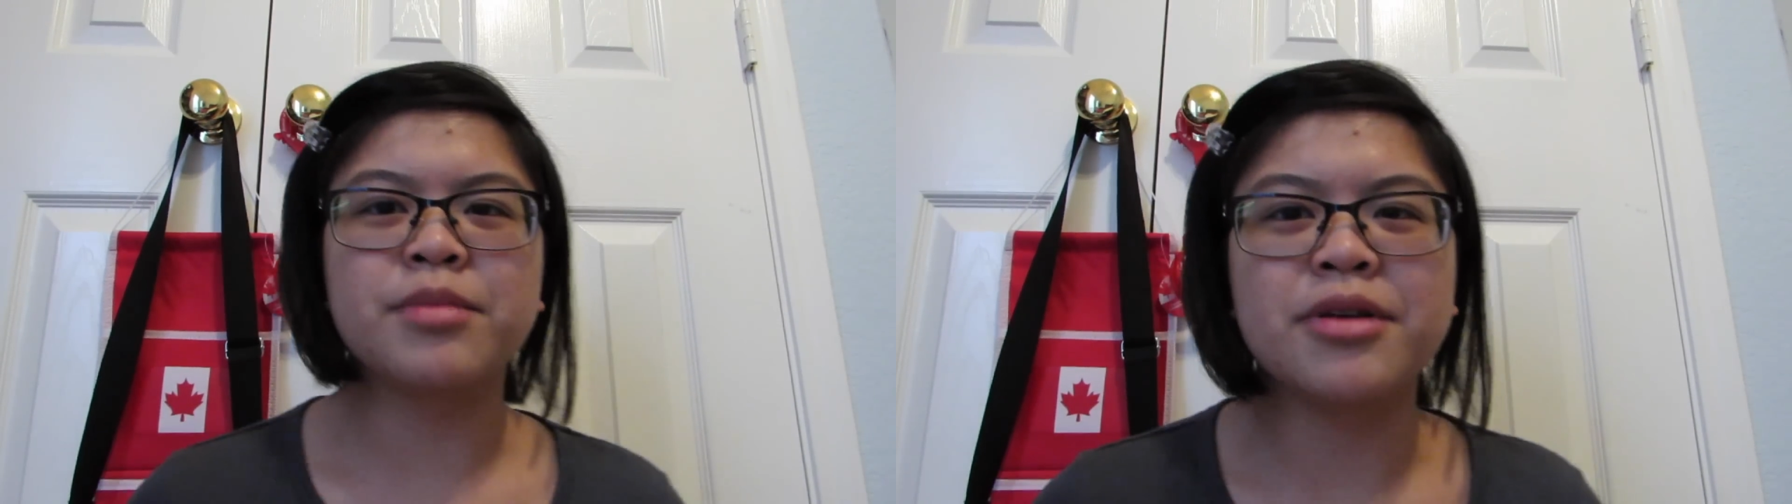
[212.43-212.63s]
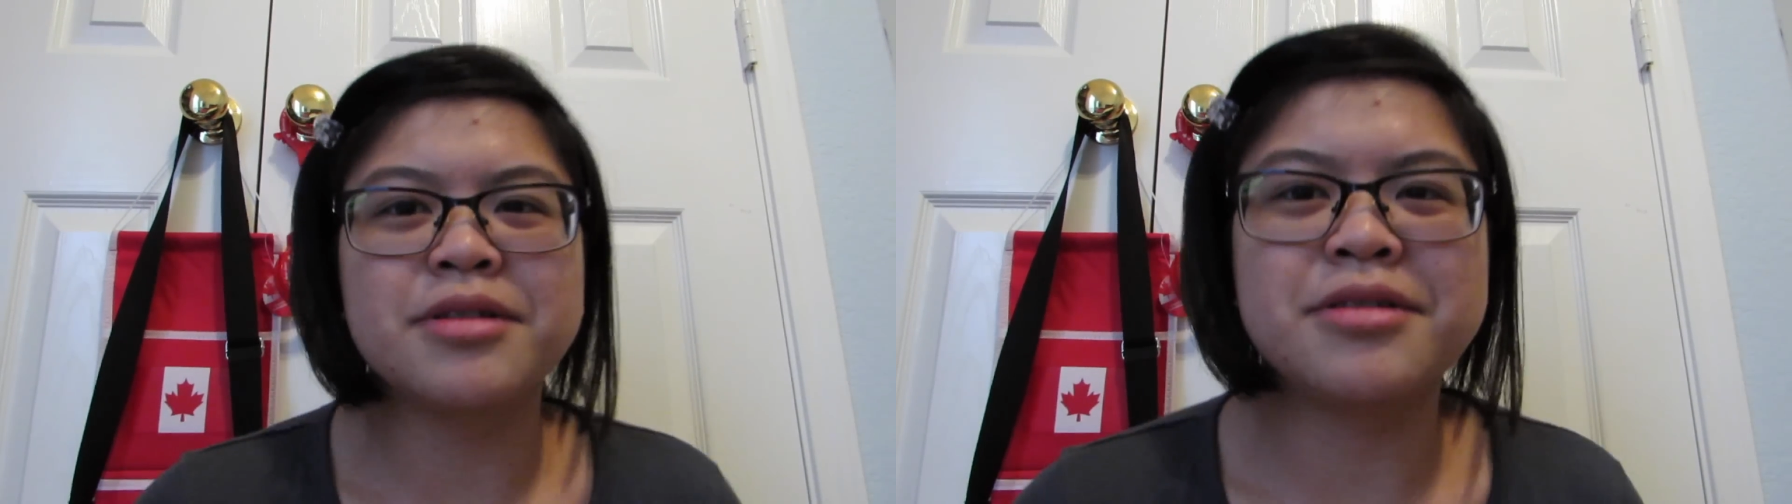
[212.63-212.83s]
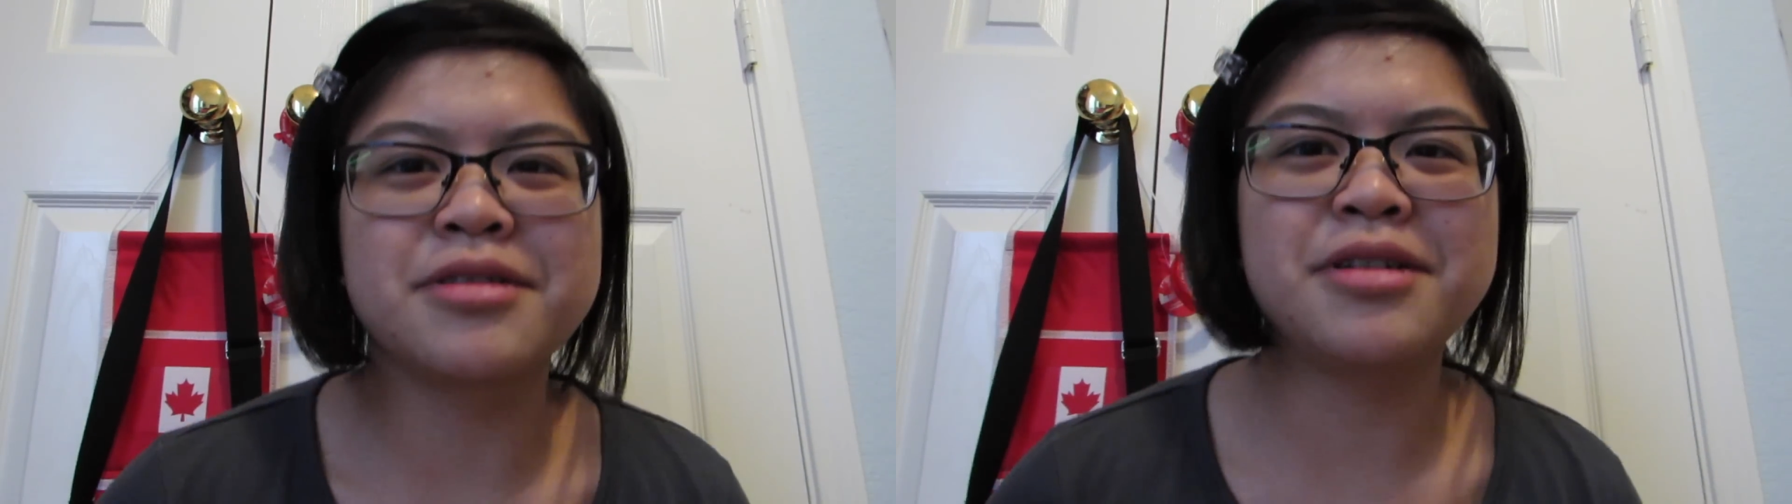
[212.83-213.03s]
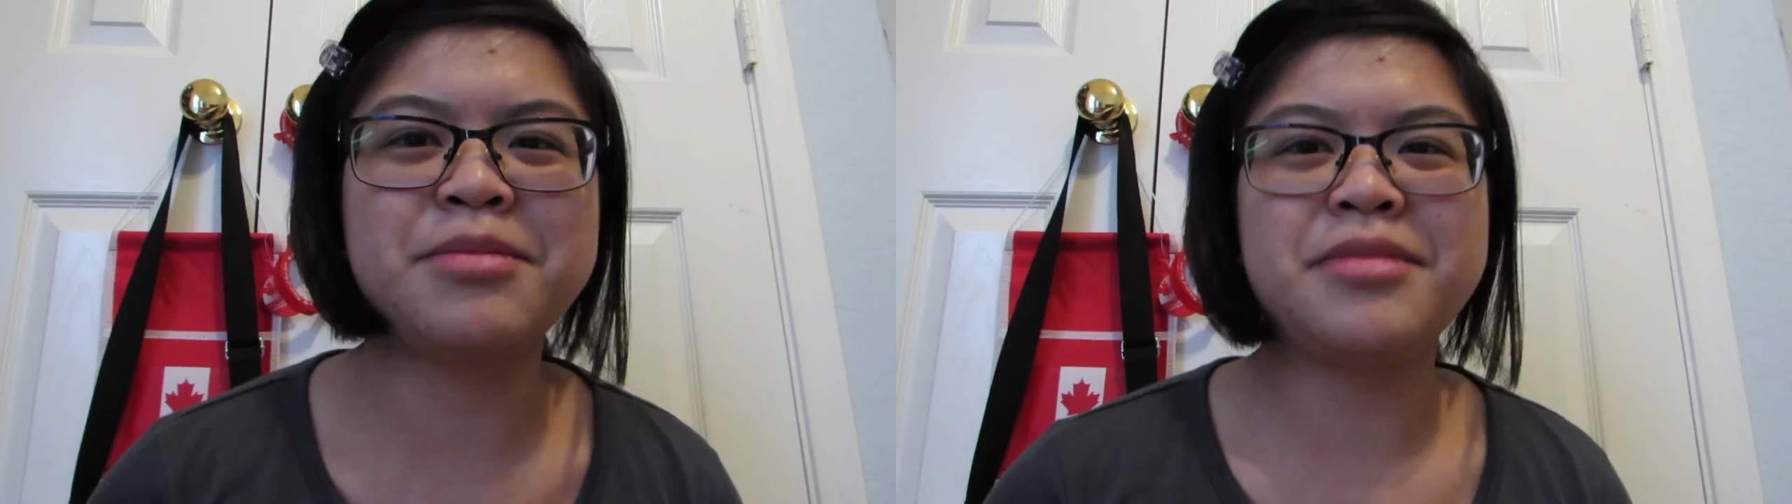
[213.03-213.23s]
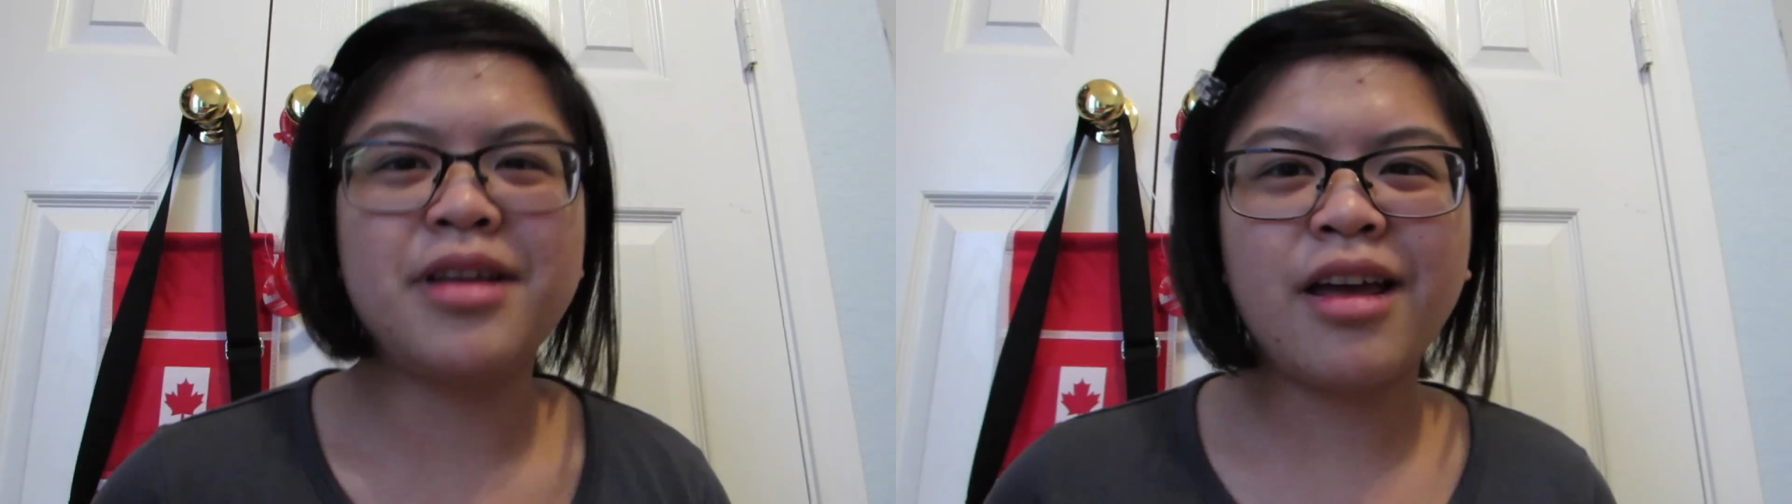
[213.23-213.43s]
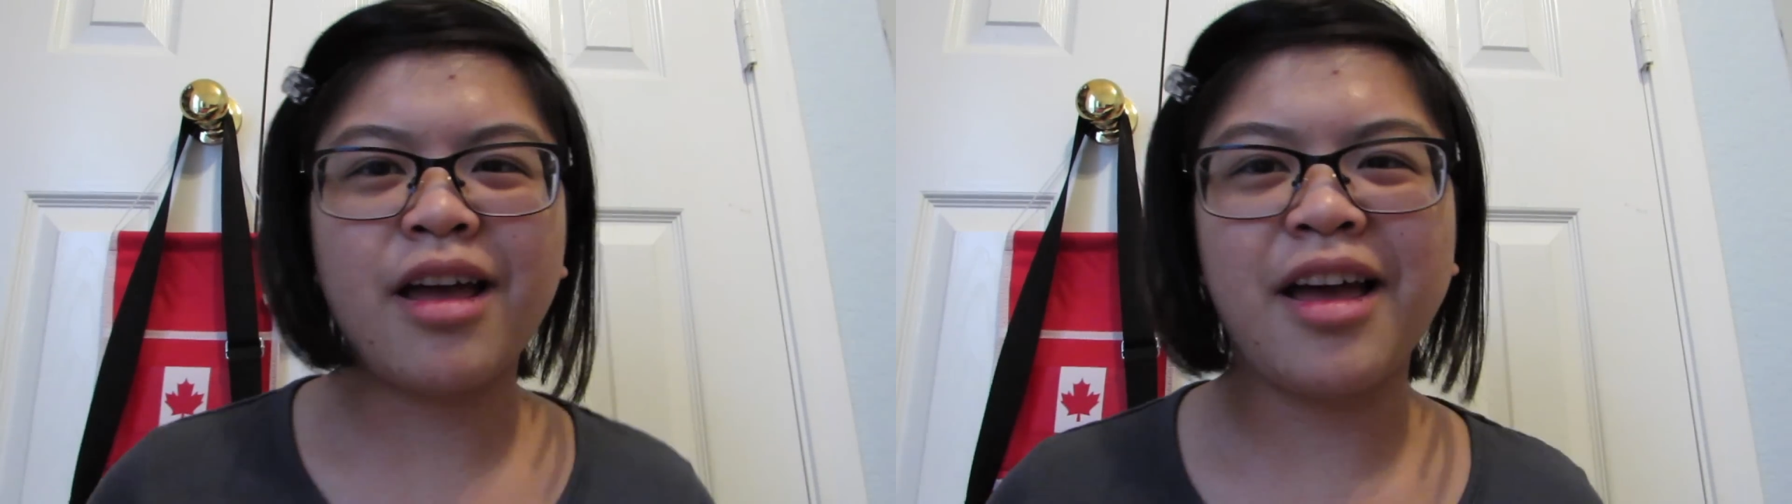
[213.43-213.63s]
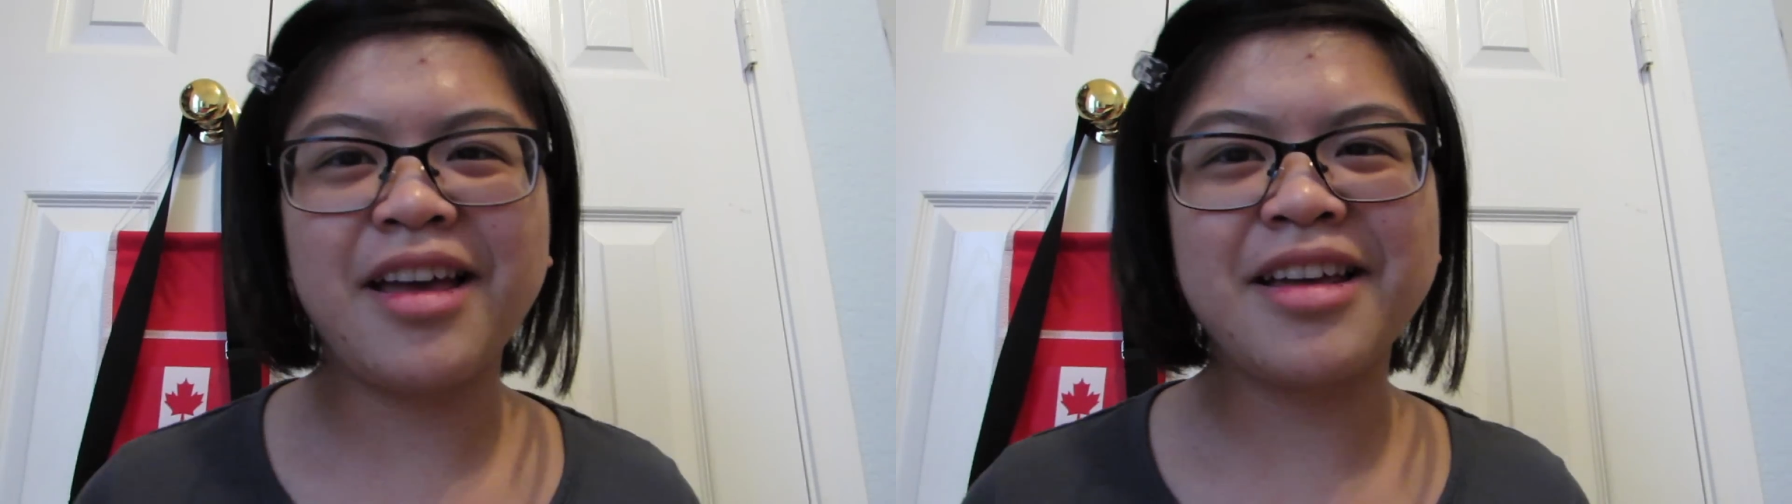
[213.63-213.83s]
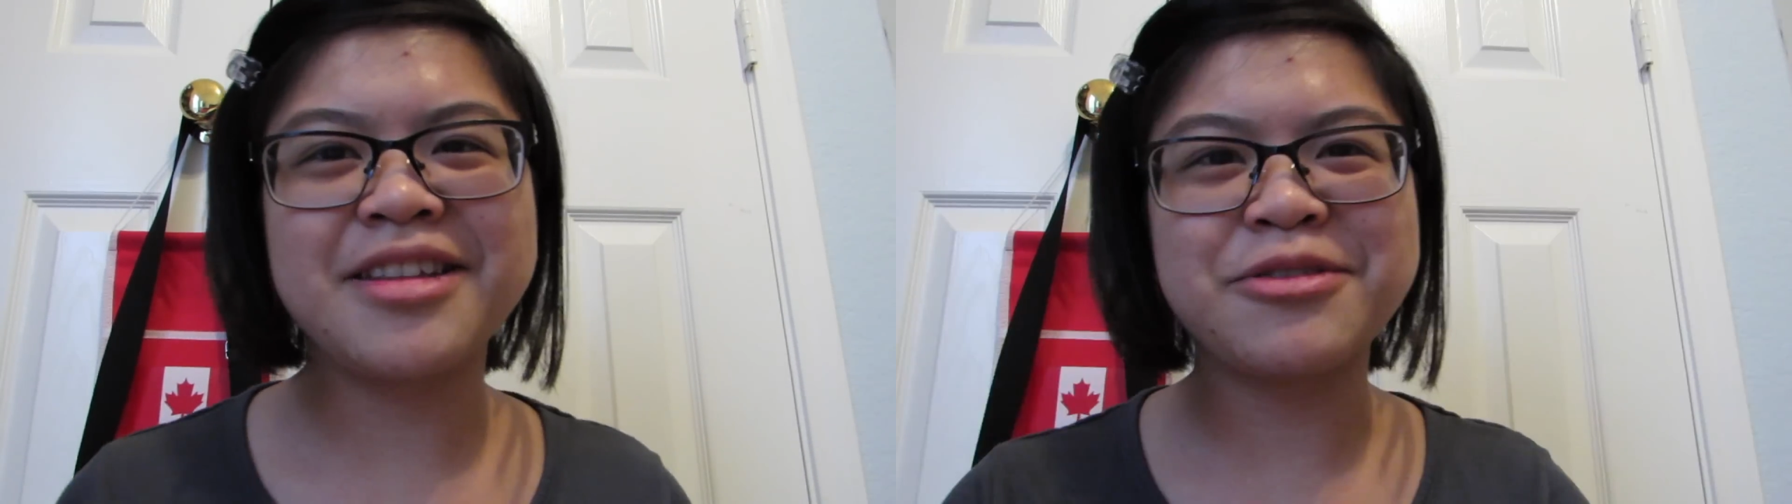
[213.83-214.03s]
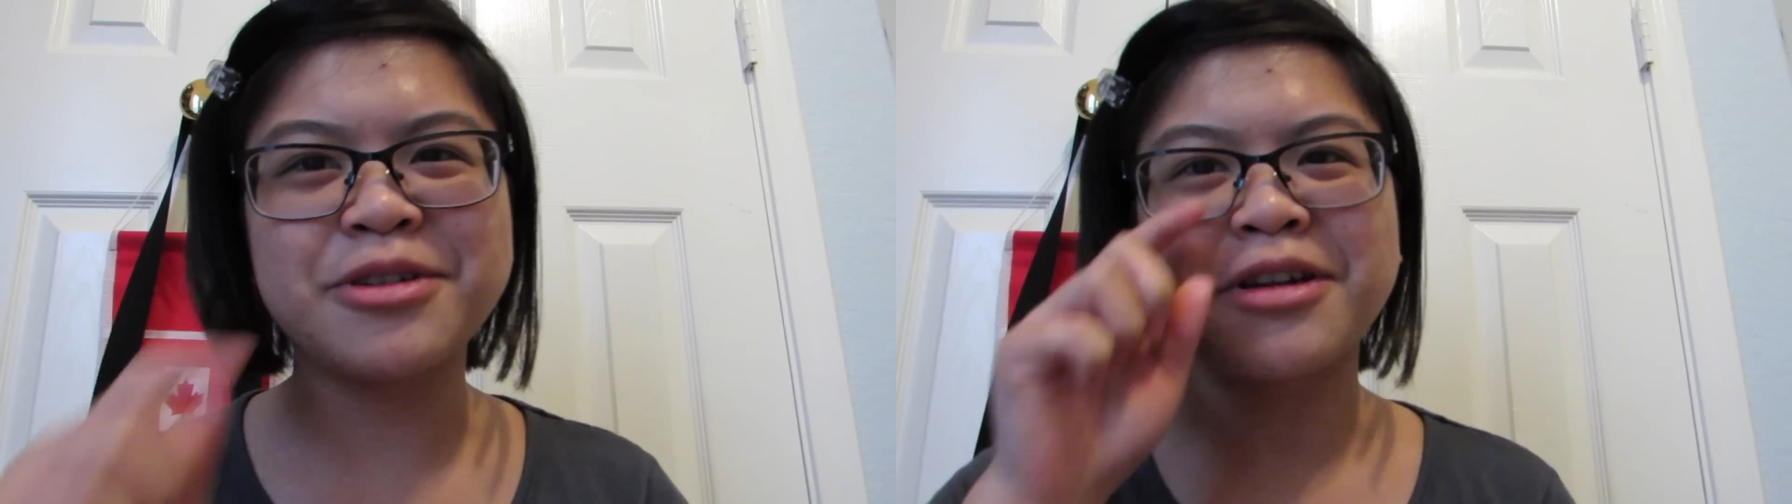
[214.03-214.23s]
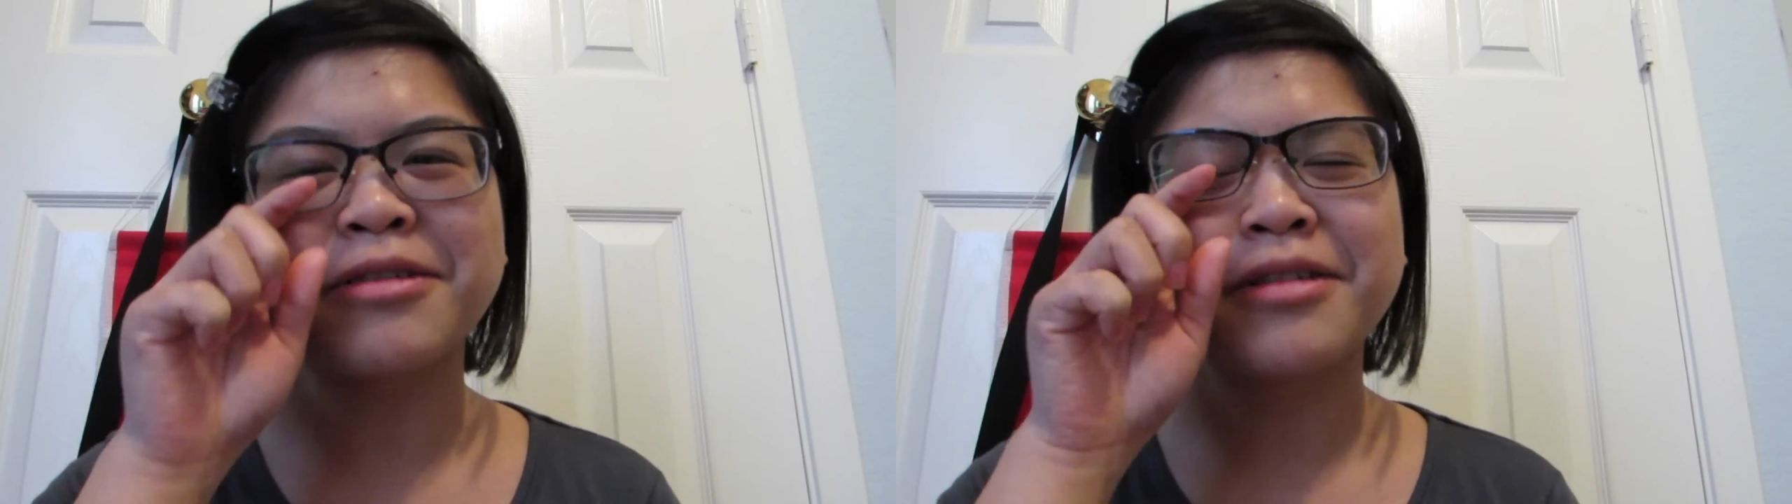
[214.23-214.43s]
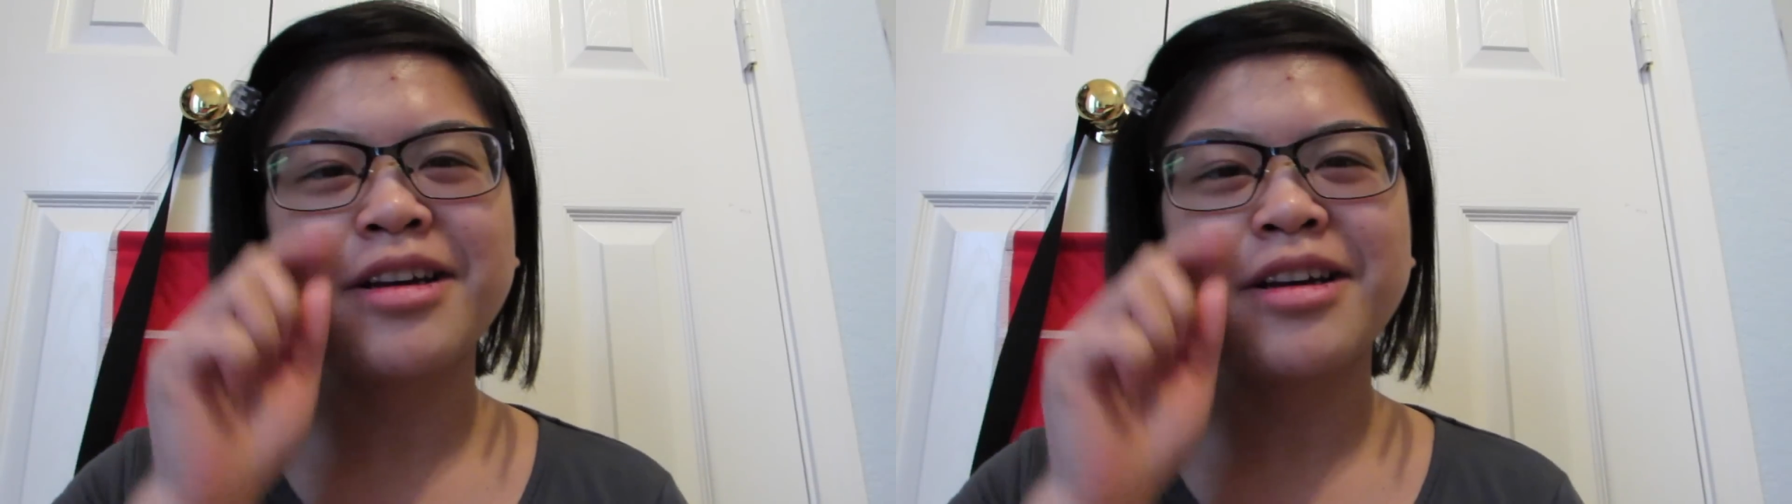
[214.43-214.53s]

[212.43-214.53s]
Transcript: small. There we go.